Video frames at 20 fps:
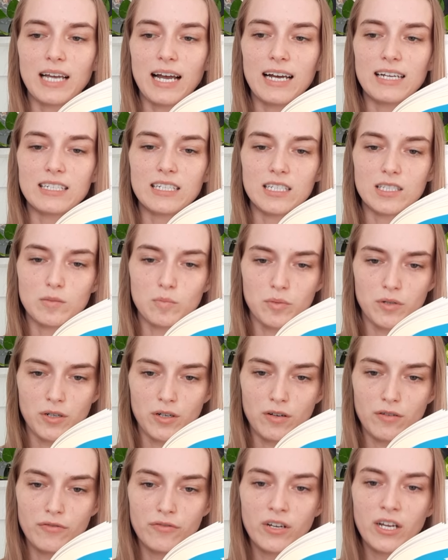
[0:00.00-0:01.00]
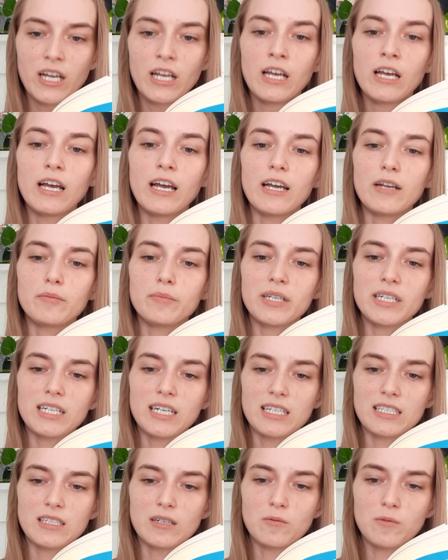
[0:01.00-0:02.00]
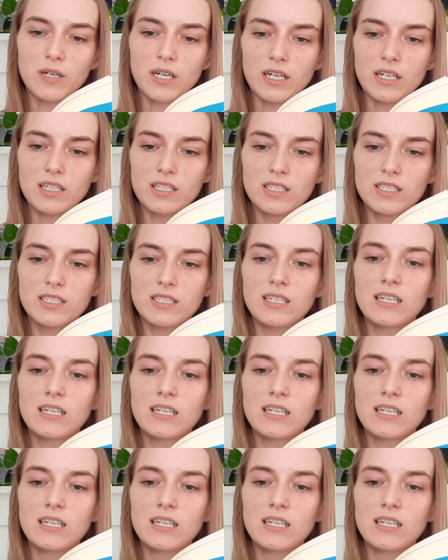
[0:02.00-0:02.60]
at disproof and because it works.